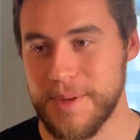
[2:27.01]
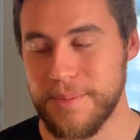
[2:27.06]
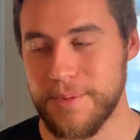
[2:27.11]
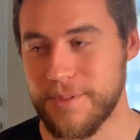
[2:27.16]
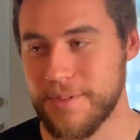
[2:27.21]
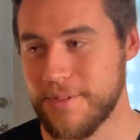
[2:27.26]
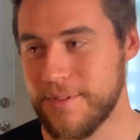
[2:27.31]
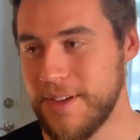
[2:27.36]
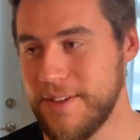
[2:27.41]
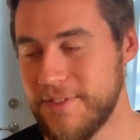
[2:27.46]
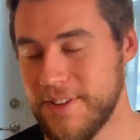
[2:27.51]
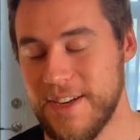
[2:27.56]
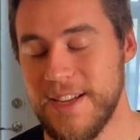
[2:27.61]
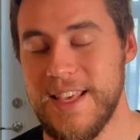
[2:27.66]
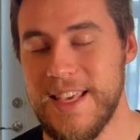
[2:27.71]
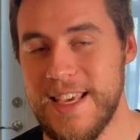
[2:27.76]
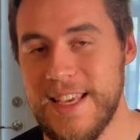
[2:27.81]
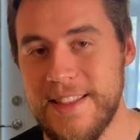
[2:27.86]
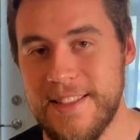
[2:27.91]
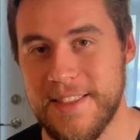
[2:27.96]
people even
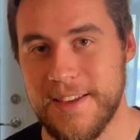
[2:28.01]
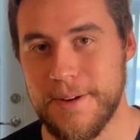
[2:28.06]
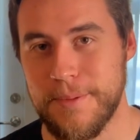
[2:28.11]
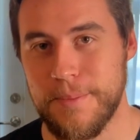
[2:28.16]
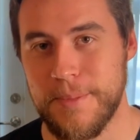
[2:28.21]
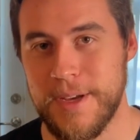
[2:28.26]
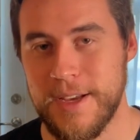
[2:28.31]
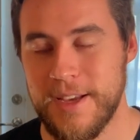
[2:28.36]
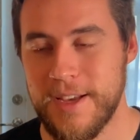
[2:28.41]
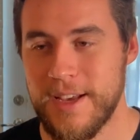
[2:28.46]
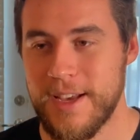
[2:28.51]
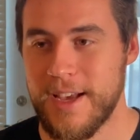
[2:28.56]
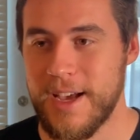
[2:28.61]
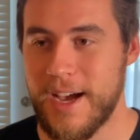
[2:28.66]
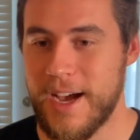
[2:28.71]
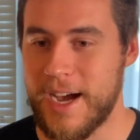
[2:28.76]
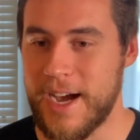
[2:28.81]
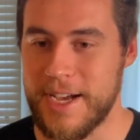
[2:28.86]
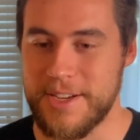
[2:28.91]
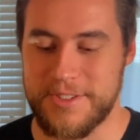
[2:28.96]
eat them.
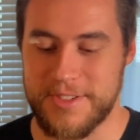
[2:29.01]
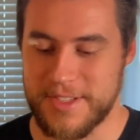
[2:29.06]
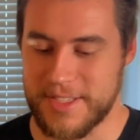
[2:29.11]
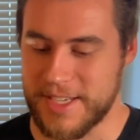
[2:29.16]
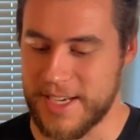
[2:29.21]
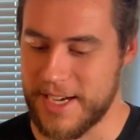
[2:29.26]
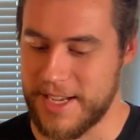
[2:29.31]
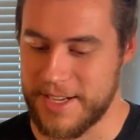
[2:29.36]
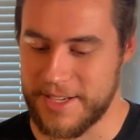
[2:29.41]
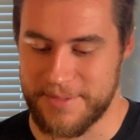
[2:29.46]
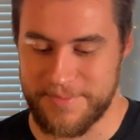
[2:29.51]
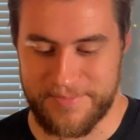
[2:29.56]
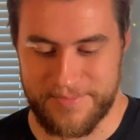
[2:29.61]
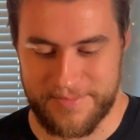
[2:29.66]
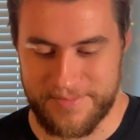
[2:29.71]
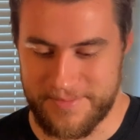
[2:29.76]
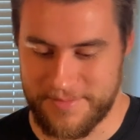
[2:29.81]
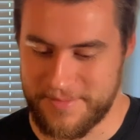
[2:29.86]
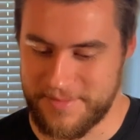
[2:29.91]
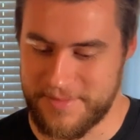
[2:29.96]
I just kind of
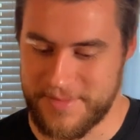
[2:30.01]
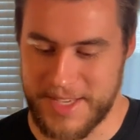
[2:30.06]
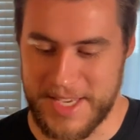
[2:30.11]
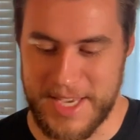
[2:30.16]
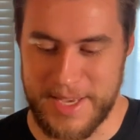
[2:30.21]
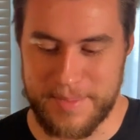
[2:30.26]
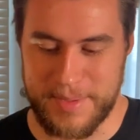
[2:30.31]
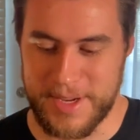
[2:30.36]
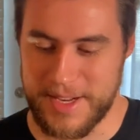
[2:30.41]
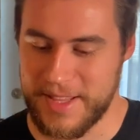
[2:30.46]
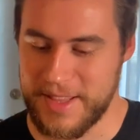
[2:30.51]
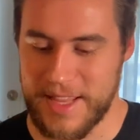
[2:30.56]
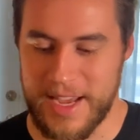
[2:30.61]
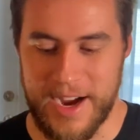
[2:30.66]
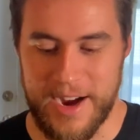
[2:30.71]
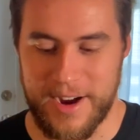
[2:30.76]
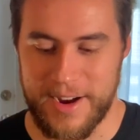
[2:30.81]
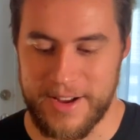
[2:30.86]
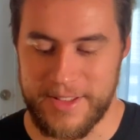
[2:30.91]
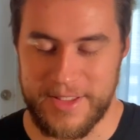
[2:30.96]
keep it in
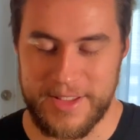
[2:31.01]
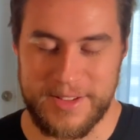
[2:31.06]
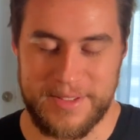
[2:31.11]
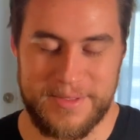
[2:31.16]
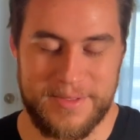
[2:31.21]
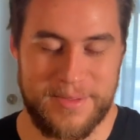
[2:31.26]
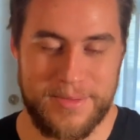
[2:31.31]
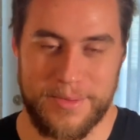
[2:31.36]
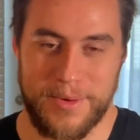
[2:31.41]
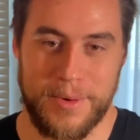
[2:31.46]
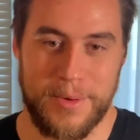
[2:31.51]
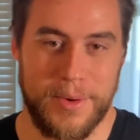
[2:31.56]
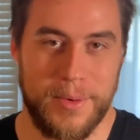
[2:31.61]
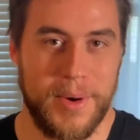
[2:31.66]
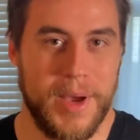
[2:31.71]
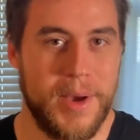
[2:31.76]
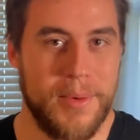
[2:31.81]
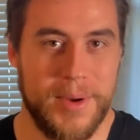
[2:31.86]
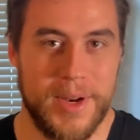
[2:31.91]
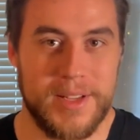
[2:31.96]
there and then throw it
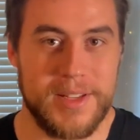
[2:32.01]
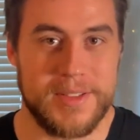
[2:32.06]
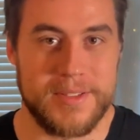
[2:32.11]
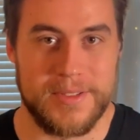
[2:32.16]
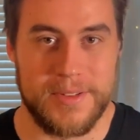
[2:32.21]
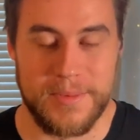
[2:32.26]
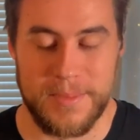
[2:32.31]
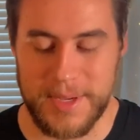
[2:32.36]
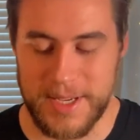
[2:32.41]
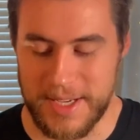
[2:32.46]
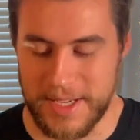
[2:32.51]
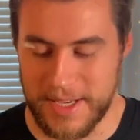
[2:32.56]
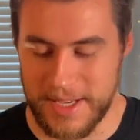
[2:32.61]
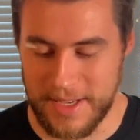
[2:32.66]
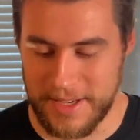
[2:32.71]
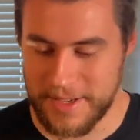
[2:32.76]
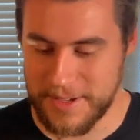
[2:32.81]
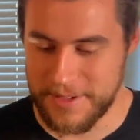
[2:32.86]
away when it gets too big.